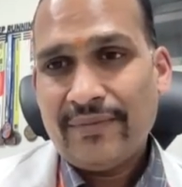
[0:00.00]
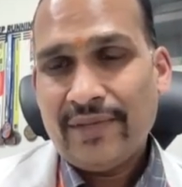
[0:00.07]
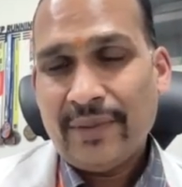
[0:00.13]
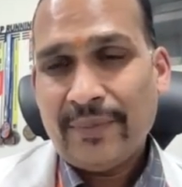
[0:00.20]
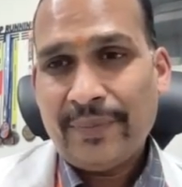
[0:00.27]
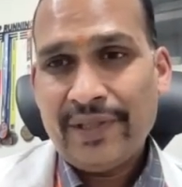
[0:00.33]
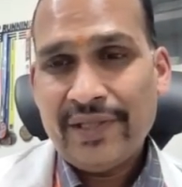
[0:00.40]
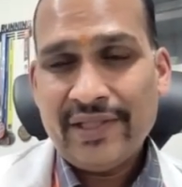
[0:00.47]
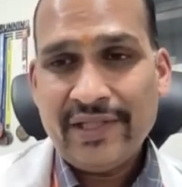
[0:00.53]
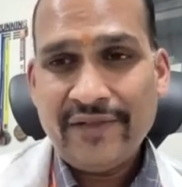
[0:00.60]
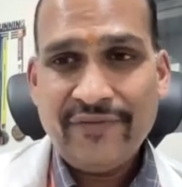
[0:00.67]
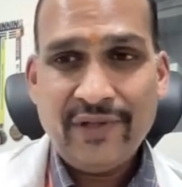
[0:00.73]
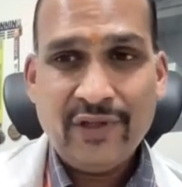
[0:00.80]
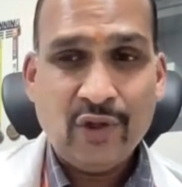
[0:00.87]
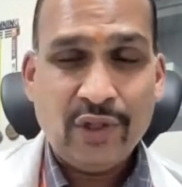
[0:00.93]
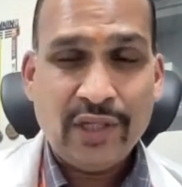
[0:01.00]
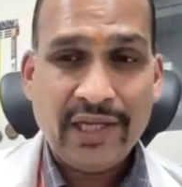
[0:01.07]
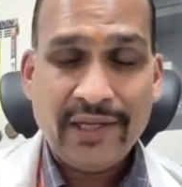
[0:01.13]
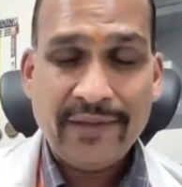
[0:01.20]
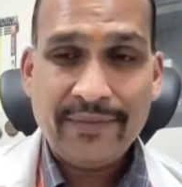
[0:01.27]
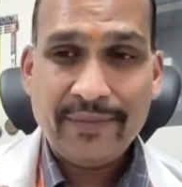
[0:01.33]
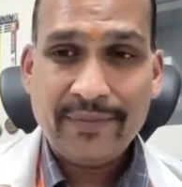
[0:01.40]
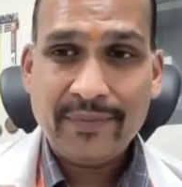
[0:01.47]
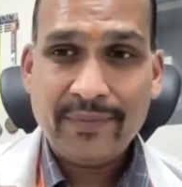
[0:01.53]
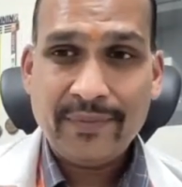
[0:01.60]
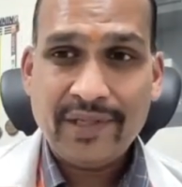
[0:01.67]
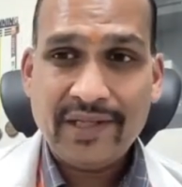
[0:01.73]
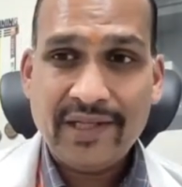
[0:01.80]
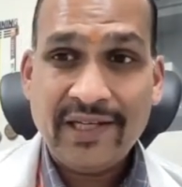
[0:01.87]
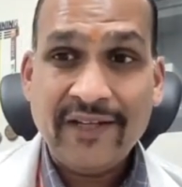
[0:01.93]
The patient will not have
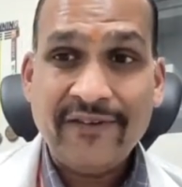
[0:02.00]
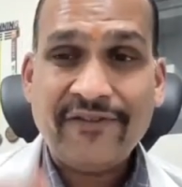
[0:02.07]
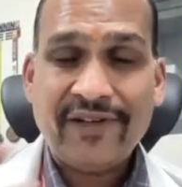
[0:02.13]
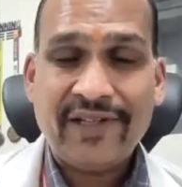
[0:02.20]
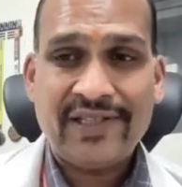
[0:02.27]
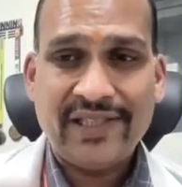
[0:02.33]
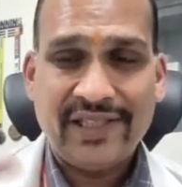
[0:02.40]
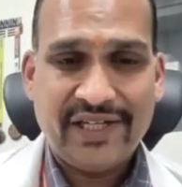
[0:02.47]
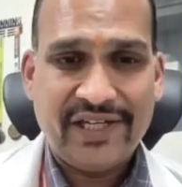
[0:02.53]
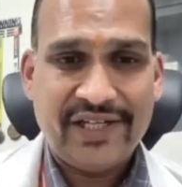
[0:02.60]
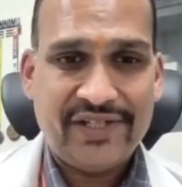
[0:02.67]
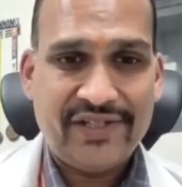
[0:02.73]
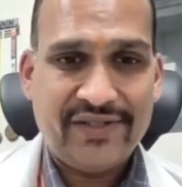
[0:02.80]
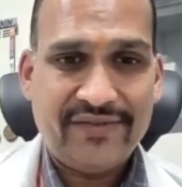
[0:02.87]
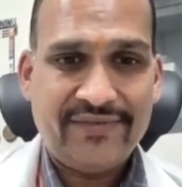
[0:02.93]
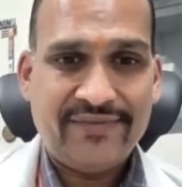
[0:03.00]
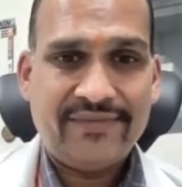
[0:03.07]
enough concentration.